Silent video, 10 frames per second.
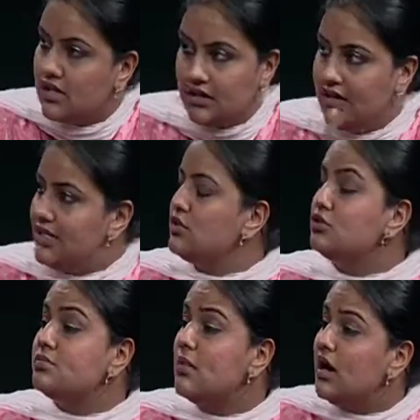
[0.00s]
getting
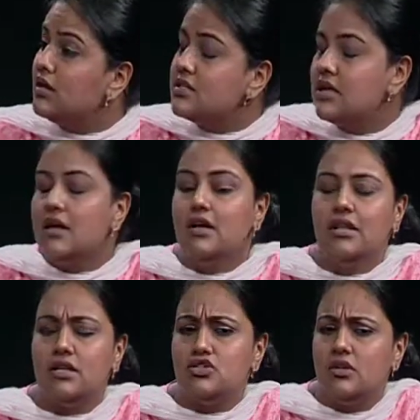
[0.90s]
good marks. Yeah.
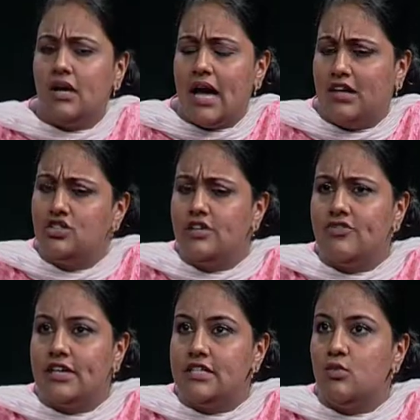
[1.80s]
They're actually
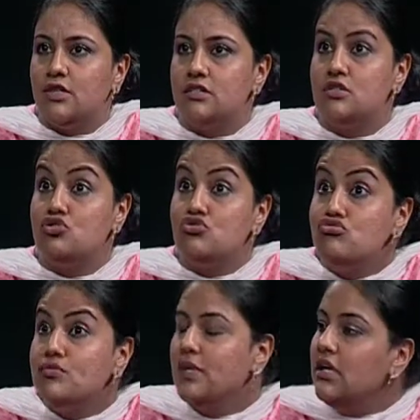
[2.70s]
forgetting what is the
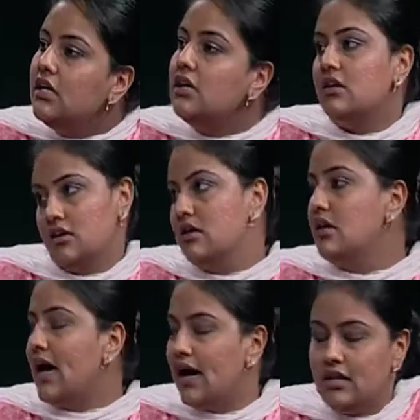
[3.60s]
true meaning
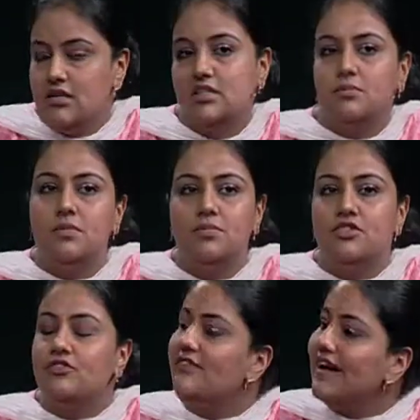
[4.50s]
and the purpose
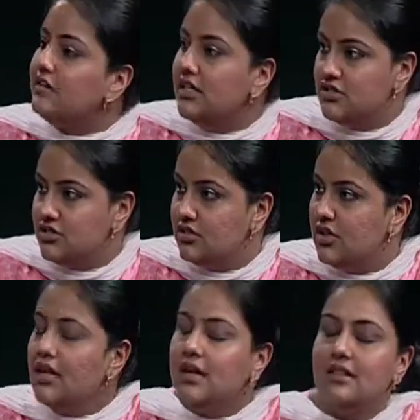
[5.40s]
of evaluation.
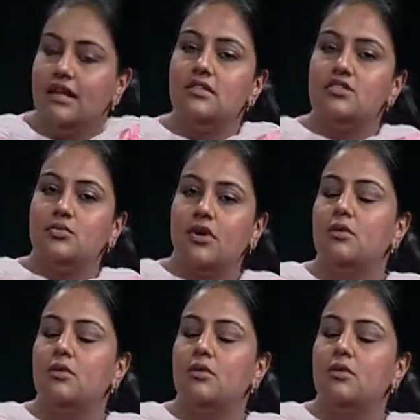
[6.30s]
That is to bring